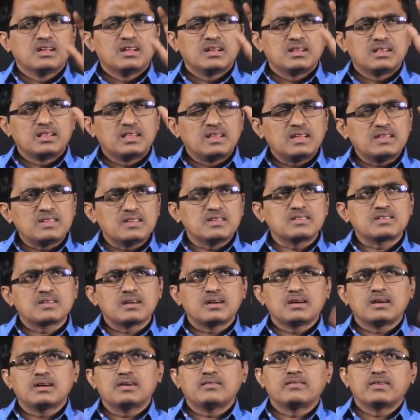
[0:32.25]
this is
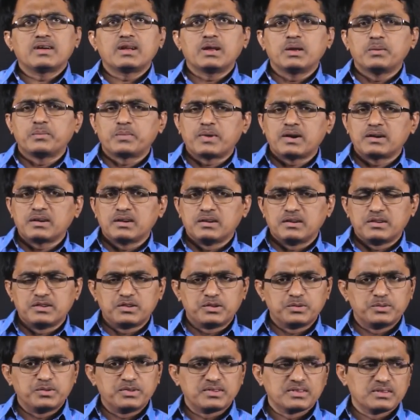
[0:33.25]
a very important
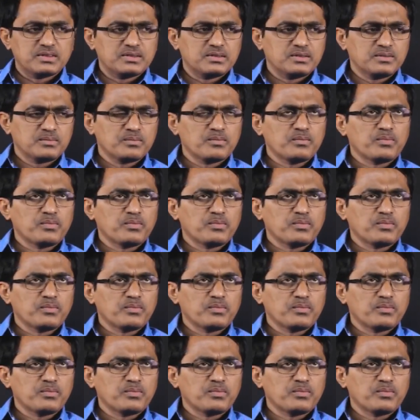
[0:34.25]
distribution.